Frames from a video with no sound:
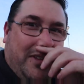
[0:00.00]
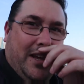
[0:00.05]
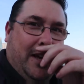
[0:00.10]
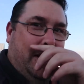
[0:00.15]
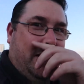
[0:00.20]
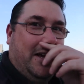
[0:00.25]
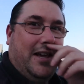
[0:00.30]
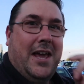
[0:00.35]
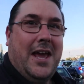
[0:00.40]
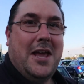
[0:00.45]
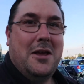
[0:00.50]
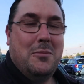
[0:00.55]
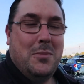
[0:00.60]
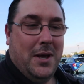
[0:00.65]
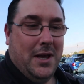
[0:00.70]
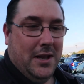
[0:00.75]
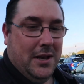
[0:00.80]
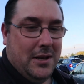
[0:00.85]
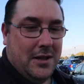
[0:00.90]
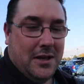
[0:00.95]
Yeah, they came
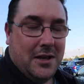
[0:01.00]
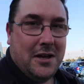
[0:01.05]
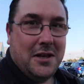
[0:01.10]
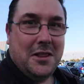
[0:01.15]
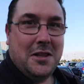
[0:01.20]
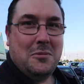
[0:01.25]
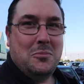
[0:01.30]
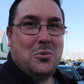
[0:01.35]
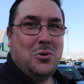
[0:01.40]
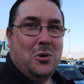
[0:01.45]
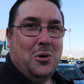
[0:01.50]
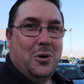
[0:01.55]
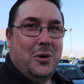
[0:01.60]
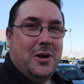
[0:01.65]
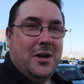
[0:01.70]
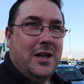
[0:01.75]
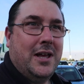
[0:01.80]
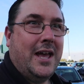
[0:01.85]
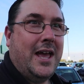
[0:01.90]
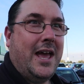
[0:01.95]
in and they
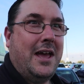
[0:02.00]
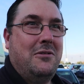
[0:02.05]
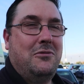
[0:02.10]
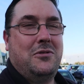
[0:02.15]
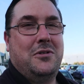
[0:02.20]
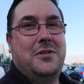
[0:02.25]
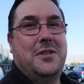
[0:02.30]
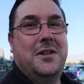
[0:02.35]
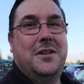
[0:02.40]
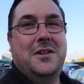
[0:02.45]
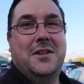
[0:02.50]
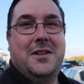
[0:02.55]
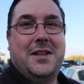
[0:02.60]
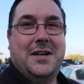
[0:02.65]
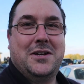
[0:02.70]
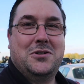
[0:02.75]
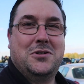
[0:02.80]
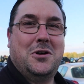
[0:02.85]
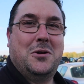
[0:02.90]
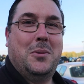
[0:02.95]
bought everything
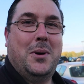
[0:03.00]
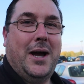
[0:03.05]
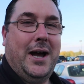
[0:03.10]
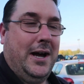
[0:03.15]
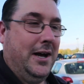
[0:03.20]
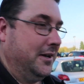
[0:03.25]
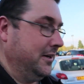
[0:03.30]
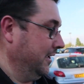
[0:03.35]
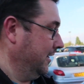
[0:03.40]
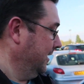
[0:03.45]
that shop had.